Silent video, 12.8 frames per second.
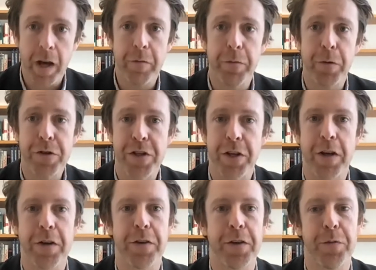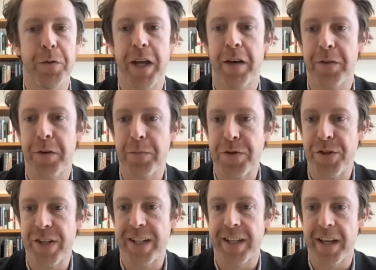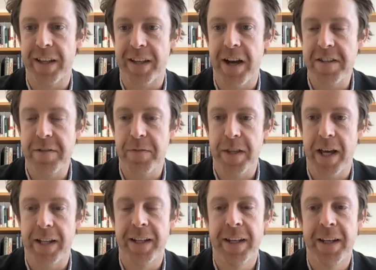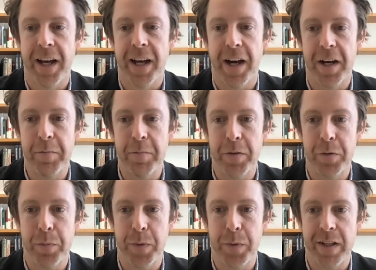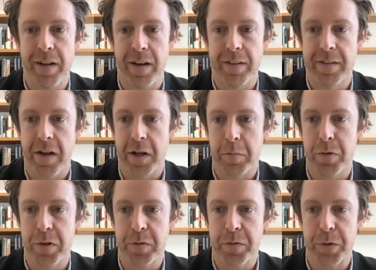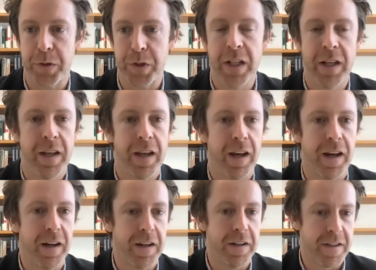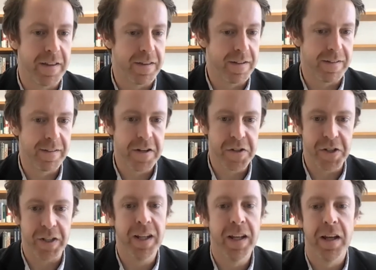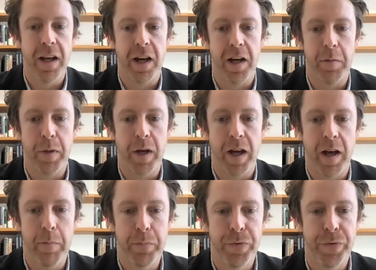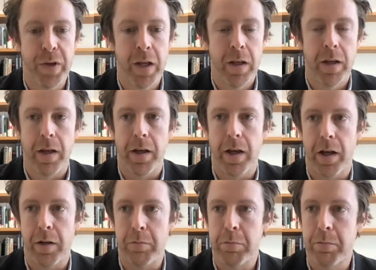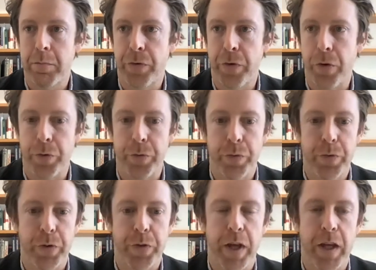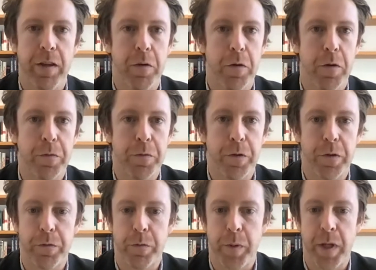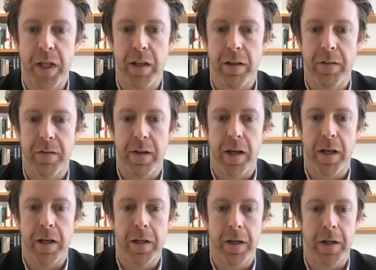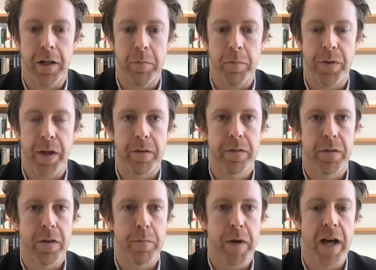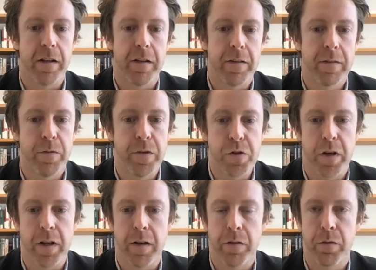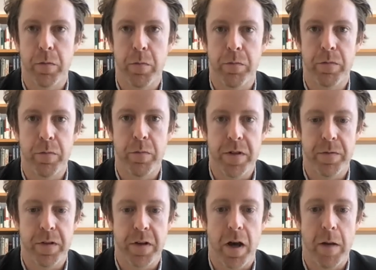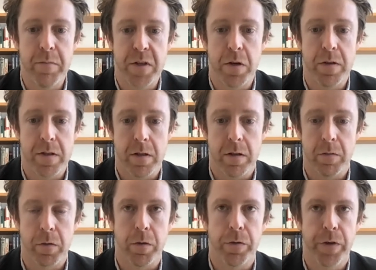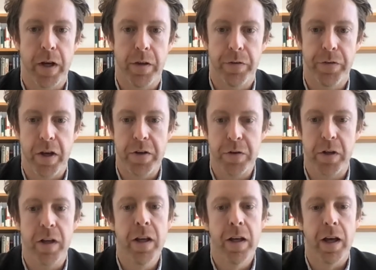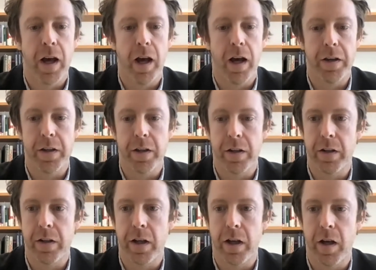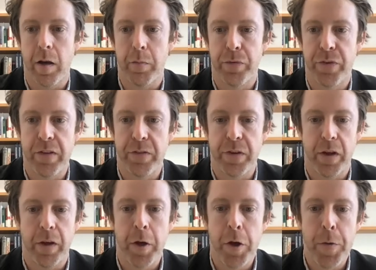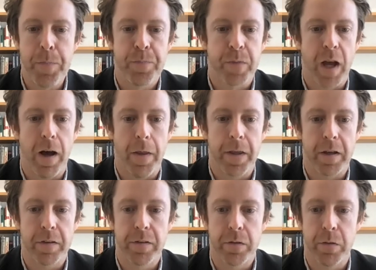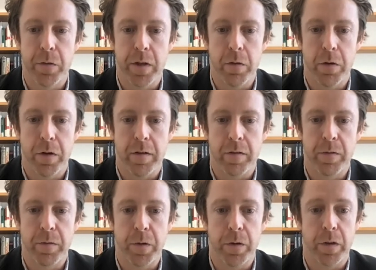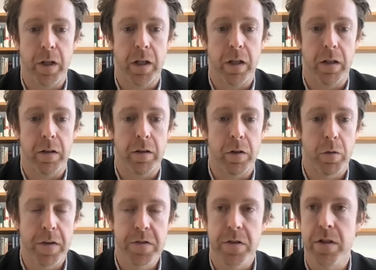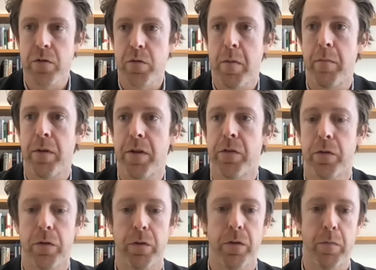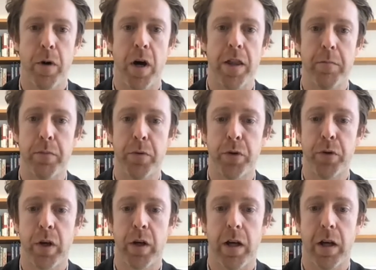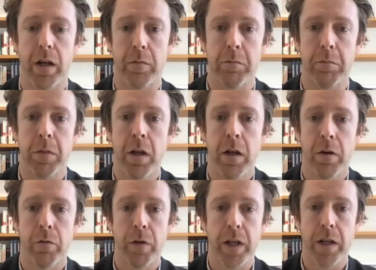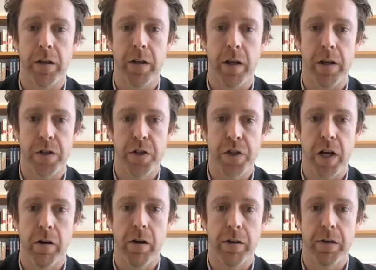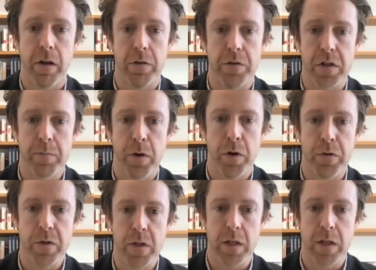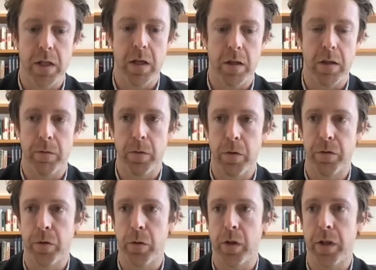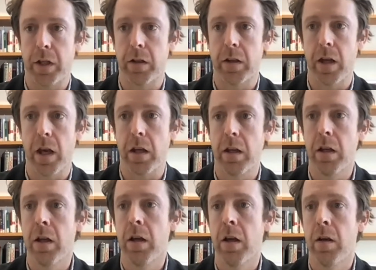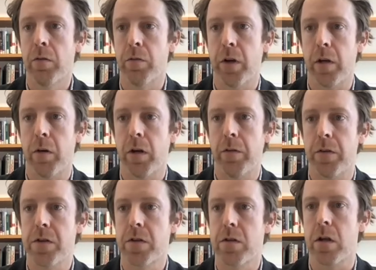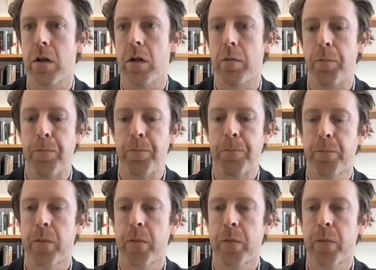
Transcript: unfortunately, I don't think we have the opportunity to get the answer for that. Um, it would be a nice starting point for uh, another discussion, uh, perhaps. Um, so look, thank you all for, for being here today. Um, thanks to the panelists for joining us from, from different time zones and of course, Alessandra uh, in uh, absentia. Uh, thanks to the audience for uh, questions. Remember to, to buy the book, um, read it and share it. I'll just post the, uh, the Verso link again for anyone, which um,